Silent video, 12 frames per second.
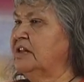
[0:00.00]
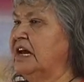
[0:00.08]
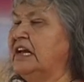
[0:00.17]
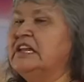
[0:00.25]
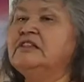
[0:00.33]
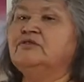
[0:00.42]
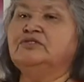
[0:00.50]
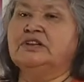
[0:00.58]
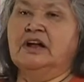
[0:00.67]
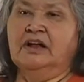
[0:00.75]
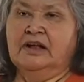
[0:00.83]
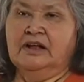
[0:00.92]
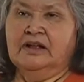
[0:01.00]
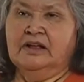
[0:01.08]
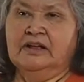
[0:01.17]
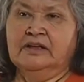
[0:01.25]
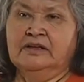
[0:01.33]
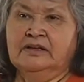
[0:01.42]
All people have
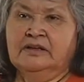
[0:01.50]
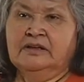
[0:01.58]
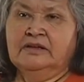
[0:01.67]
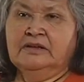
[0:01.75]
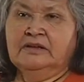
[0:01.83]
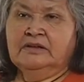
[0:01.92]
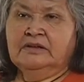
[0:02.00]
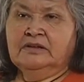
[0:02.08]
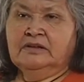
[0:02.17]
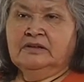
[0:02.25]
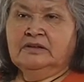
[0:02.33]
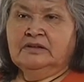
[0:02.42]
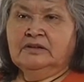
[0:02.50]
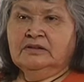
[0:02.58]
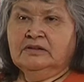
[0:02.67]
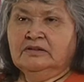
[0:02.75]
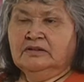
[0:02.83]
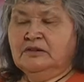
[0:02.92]
capabilities, and
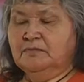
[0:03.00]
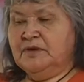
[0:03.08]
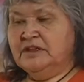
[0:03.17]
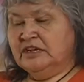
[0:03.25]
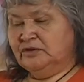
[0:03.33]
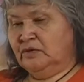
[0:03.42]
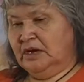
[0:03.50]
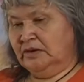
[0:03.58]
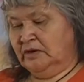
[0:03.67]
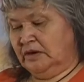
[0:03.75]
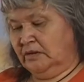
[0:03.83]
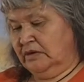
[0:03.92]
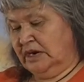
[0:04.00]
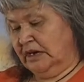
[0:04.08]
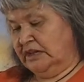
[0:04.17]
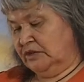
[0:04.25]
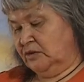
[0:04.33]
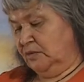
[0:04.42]
we can help make others
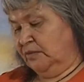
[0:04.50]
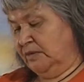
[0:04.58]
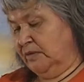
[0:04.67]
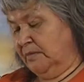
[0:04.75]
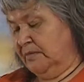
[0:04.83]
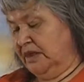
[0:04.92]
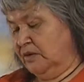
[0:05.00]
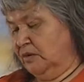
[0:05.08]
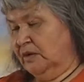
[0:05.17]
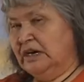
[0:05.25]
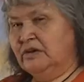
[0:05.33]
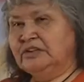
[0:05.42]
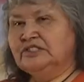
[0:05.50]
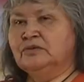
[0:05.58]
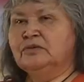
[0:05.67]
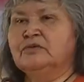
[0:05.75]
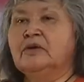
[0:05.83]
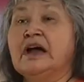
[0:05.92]
aware of that. We
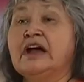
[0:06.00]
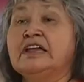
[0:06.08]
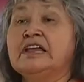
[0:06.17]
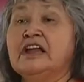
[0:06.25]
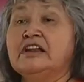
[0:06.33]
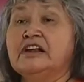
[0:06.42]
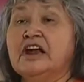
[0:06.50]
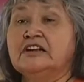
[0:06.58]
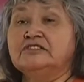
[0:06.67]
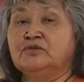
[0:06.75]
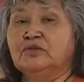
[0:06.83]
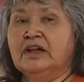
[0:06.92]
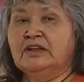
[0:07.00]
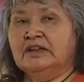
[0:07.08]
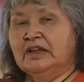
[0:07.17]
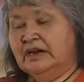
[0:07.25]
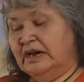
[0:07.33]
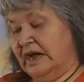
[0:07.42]
can share our knowledge of
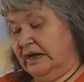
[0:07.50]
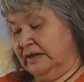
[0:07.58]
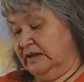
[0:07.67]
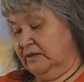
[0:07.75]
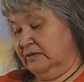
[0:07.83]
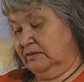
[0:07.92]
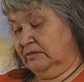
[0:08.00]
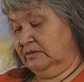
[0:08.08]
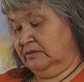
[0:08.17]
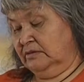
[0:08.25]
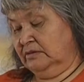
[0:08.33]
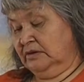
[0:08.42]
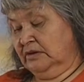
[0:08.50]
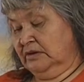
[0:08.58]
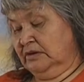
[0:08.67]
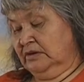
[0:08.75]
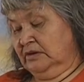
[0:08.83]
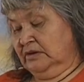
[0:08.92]
people's abilities in our
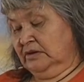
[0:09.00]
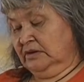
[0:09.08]
community.